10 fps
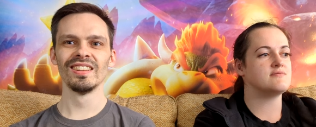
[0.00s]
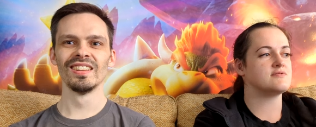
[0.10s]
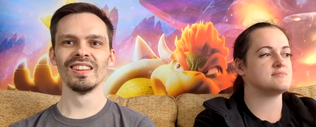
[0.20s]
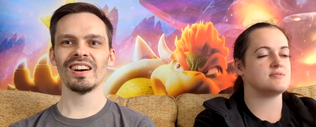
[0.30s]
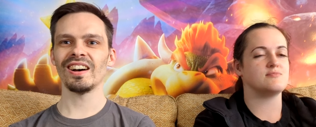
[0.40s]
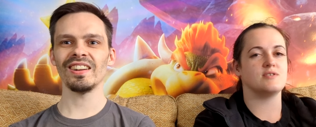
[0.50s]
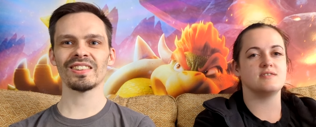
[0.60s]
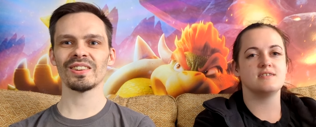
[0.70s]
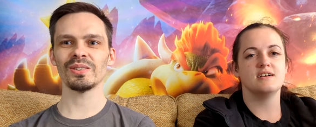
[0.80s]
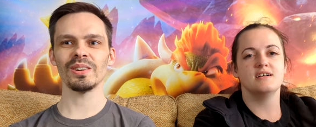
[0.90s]
Speaker 1: from someone.
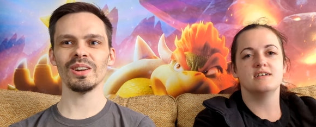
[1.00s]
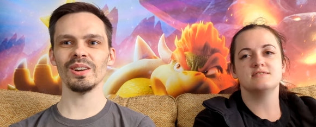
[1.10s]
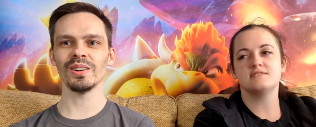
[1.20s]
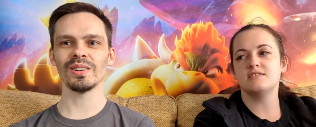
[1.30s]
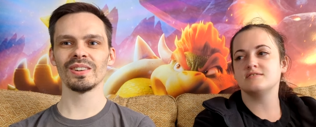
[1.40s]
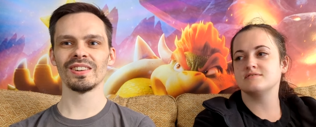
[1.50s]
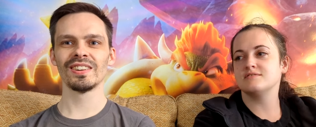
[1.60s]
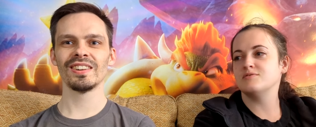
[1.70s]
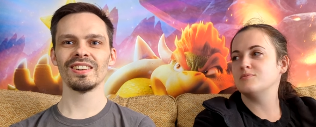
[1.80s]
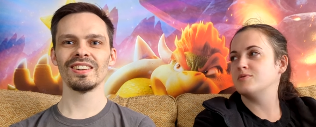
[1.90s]
I don't know. So
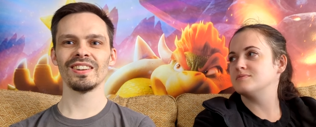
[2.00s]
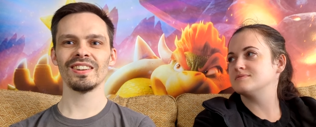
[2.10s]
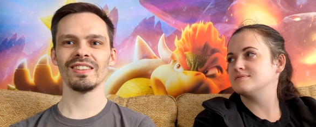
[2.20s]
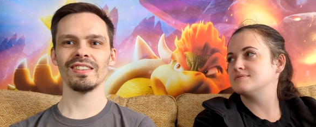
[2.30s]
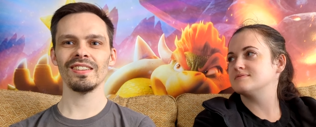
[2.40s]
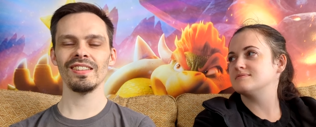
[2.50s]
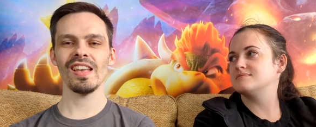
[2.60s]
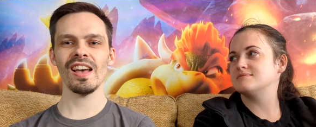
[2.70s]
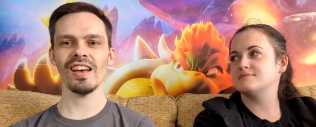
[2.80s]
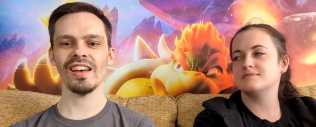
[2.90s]
you're more.
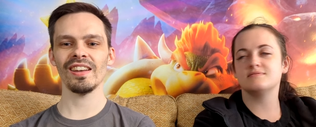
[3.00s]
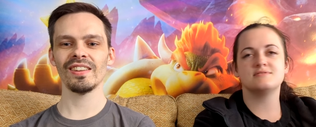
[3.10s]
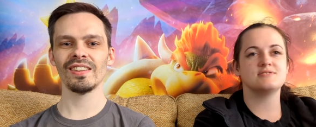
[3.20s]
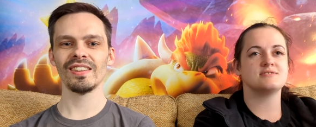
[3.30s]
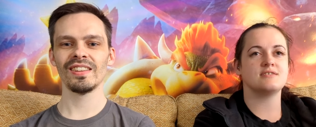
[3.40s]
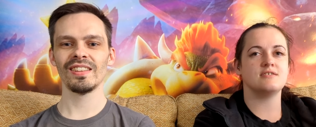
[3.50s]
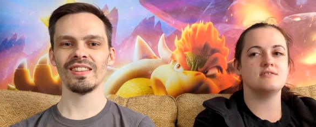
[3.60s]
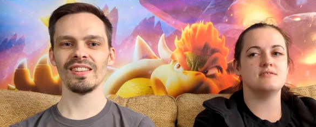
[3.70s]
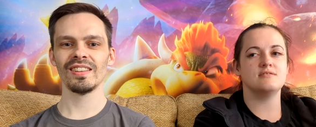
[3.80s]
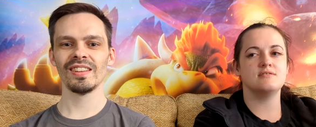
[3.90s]
Speaker 2: Yeah. It's
Speaker 1: just
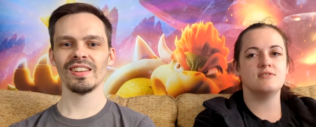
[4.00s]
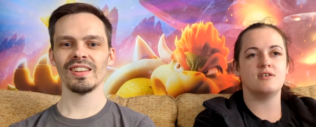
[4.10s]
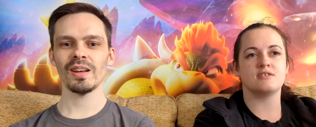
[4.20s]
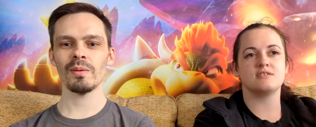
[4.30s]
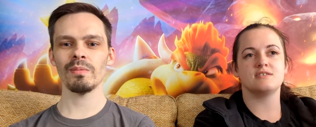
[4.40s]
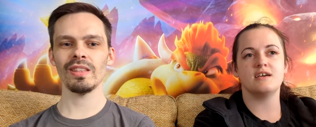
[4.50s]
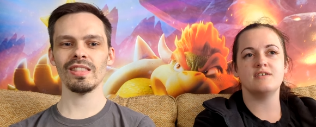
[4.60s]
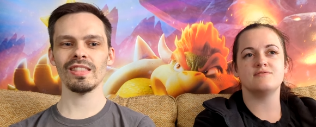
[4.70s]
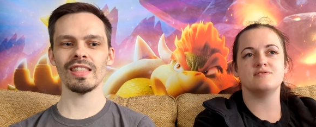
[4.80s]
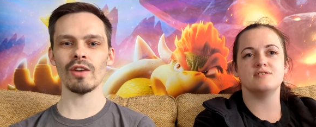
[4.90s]
like look, I can I
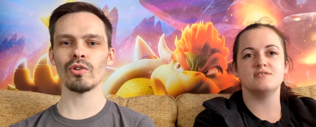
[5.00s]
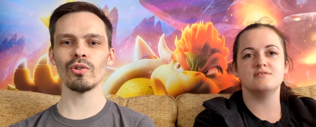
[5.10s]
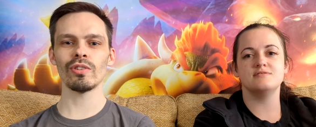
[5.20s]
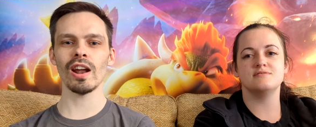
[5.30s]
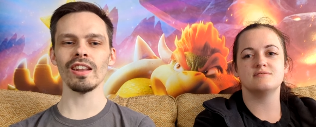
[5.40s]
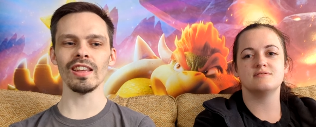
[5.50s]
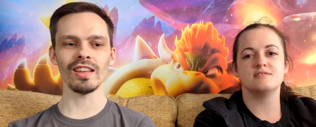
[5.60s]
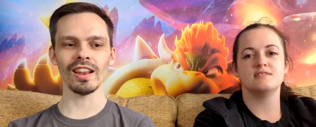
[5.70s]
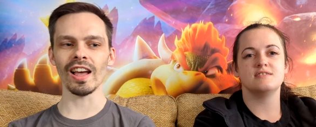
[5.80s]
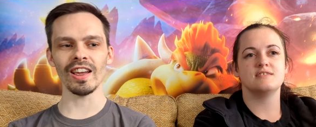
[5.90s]
mean, they're
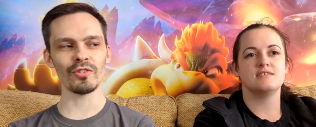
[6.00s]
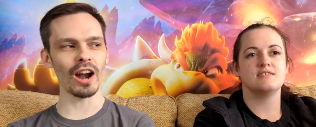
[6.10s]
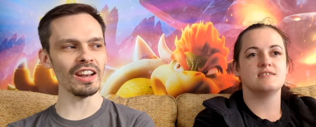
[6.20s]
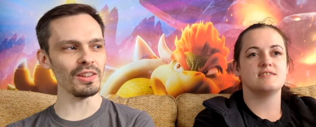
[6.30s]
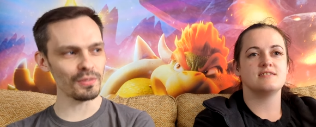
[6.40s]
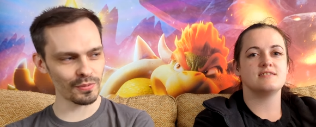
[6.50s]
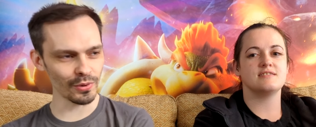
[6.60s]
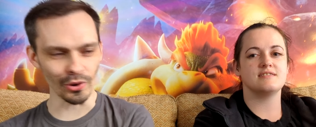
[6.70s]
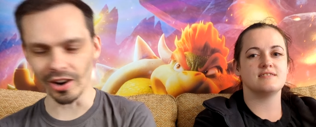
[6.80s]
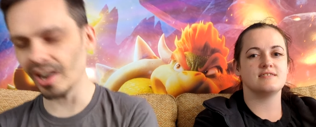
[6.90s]
Speaker 2: already like ready
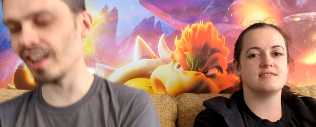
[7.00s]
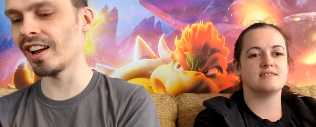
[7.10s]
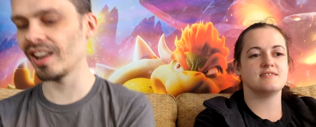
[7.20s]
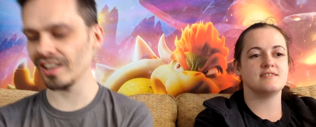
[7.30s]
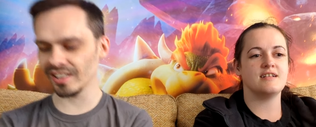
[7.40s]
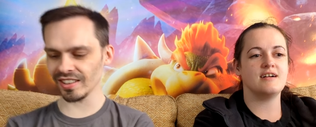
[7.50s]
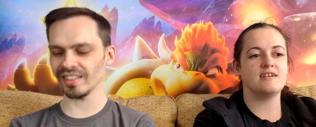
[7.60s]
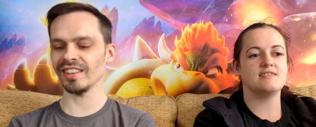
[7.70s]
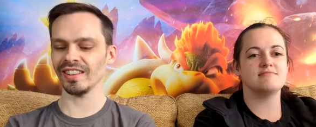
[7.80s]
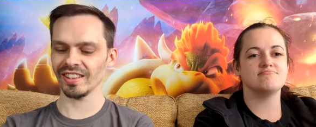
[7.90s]
for it.
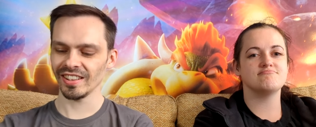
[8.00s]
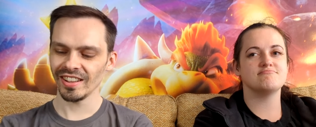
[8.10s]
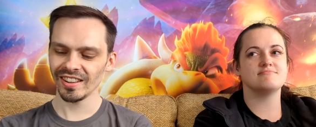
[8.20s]
right.